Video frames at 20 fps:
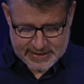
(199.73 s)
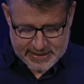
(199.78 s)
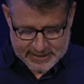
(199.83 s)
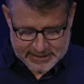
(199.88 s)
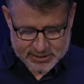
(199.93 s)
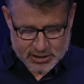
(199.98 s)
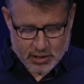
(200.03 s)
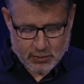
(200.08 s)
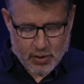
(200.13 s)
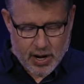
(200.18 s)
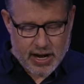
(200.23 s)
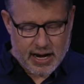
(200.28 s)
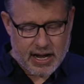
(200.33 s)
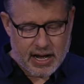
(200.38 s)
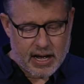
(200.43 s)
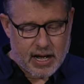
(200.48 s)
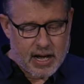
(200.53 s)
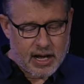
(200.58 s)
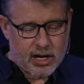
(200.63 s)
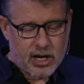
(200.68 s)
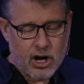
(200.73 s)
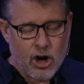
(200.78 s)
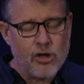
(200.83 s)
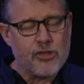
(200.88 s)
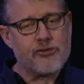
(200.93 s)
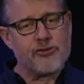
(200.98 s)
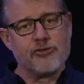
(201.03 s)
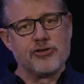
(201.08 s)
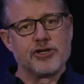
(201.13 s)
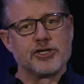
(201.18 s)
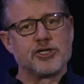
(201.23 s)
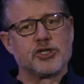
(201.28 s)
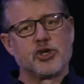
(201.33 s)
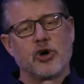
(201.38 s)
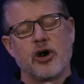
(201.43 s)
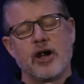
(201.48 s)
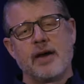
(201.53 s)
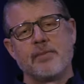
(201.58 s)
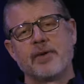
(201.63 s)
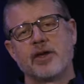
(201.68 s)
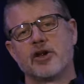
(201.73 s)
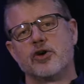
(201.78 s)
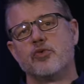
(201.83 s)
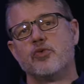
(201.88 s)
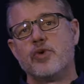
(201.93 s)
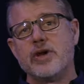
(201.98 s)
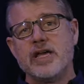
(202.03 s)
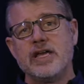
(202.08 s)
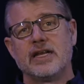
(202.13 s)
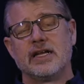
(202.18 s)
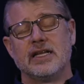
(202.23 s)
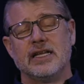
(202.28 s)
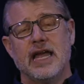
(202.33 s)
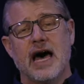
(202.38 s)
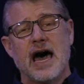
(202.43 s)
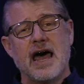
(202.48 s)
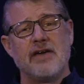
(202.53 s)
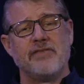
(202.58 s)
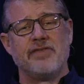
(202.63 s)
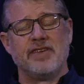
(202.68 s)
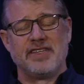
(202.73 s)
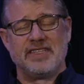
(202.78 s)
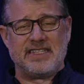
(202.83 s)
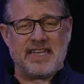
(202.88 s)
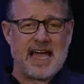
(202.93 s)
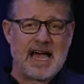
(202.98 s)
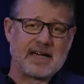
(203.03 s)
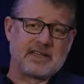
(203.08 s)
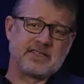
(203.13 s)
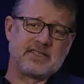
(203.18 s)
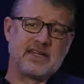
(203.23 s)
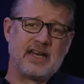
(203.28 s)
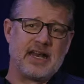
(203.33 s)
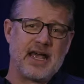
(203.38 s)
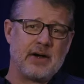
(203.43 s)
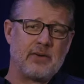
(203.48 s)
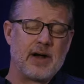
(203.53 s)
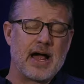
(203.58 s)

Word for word: And so I want to go through the story. I'm going to read a lot of the text today.